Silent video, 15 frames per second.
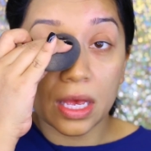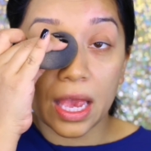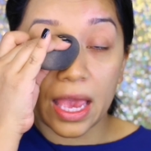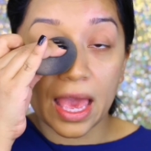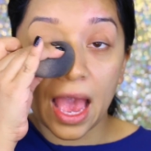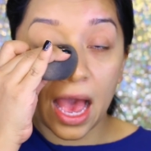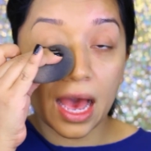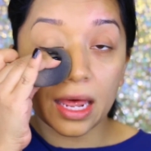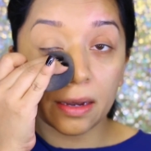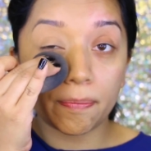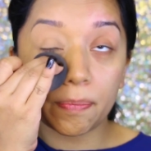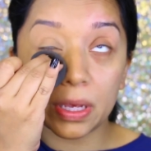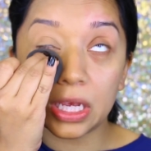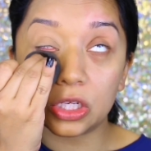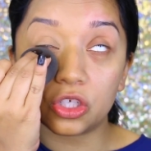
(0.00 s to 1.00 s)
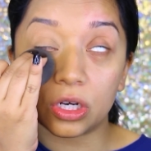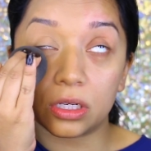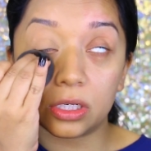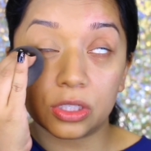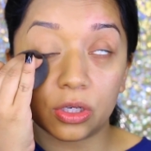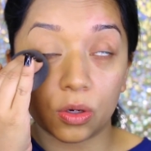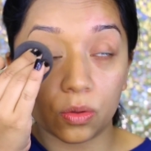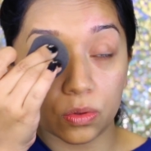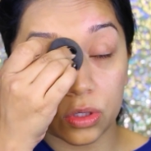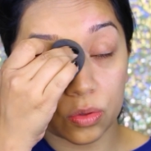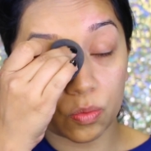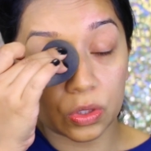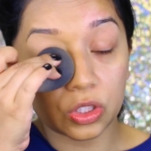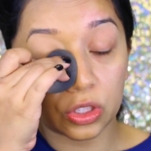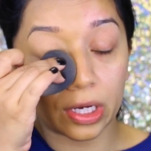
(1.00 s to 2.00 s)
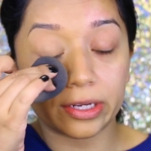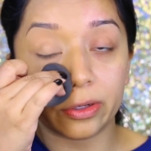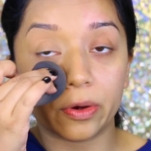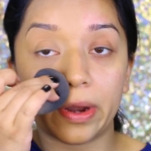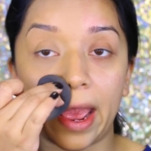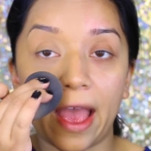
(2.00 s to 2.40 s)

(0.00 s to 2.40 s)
It had peach undertones, which I don't